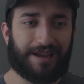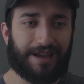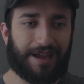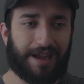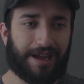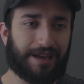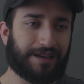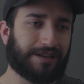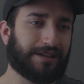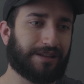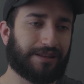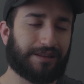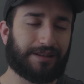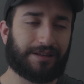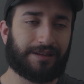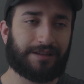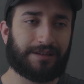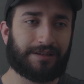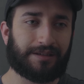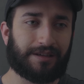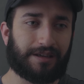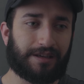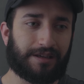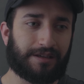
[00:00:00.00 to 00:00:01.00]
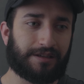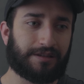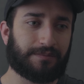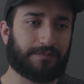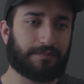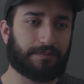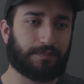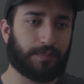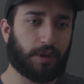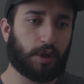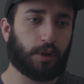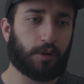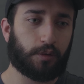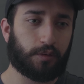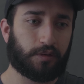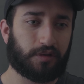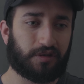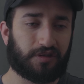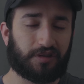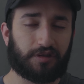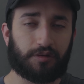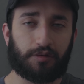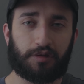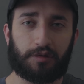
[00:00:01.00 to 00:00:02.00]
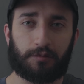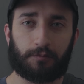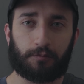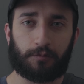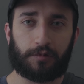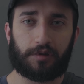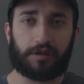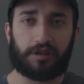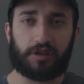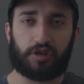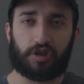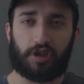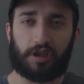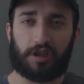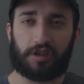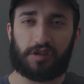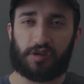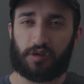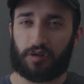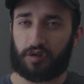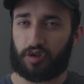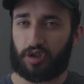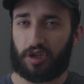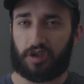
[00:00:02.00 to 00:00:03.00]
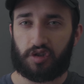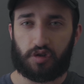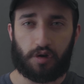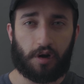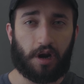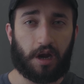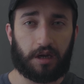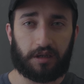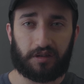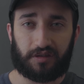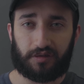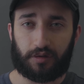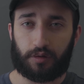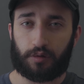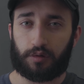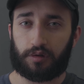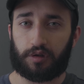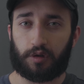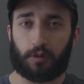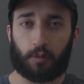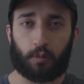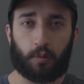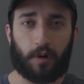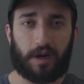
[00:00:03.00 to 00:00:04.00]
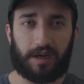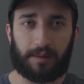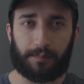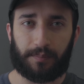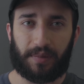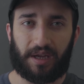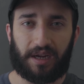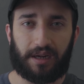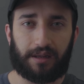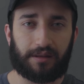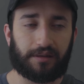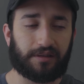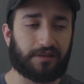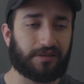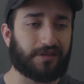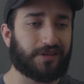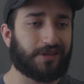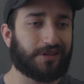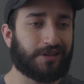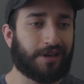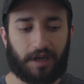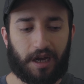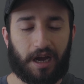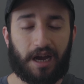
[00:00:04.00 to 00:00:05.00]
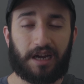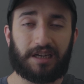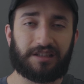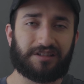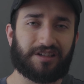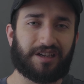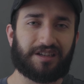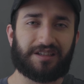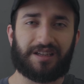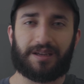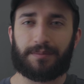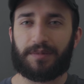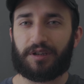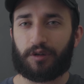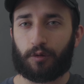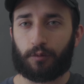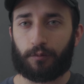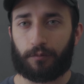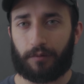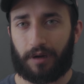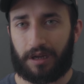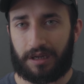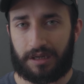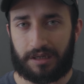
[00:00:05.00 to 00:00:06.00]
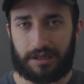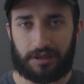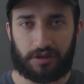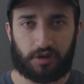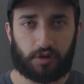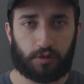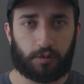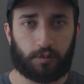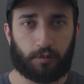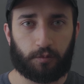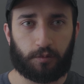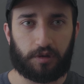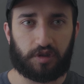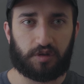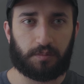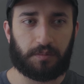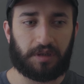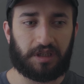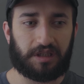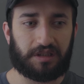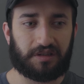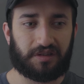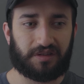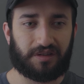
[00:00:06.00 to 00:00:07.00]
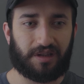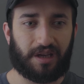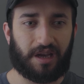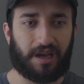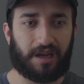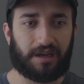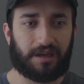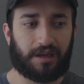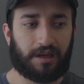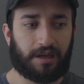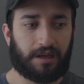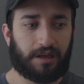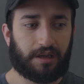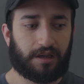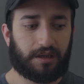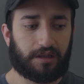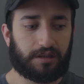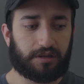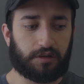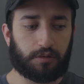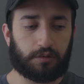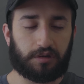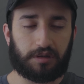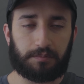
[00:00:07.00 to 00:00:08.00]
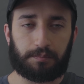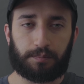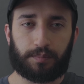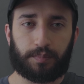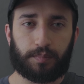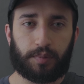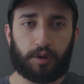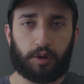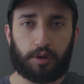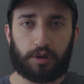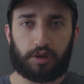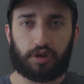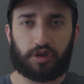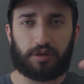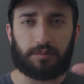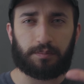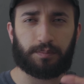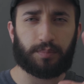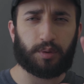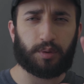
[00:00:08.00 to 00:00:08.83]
anything in post you can really change. You can change your ISO, your white balance, high dynamic range, which means that you can push and